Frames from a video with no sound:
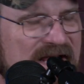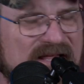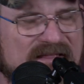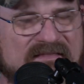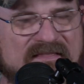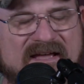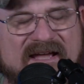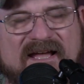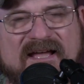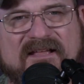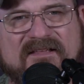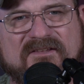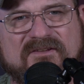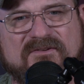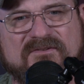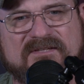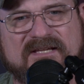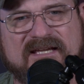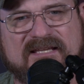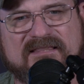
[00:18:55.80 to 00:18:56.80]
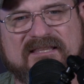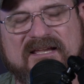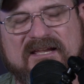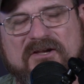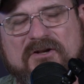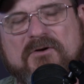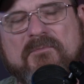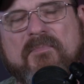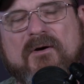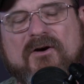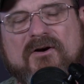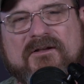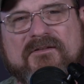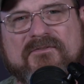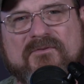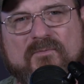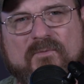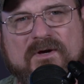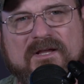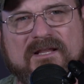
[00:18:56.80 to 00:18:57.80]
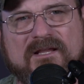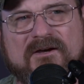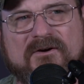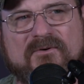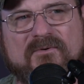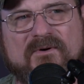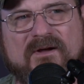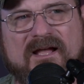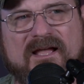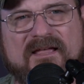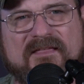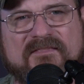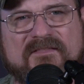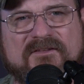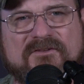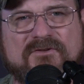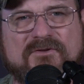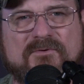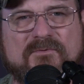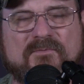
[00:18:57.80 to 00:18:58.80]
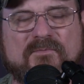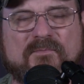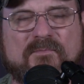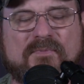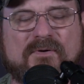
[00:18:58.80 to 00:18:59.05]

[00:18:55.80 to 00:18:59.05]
that you take the inner bark of the willow and then you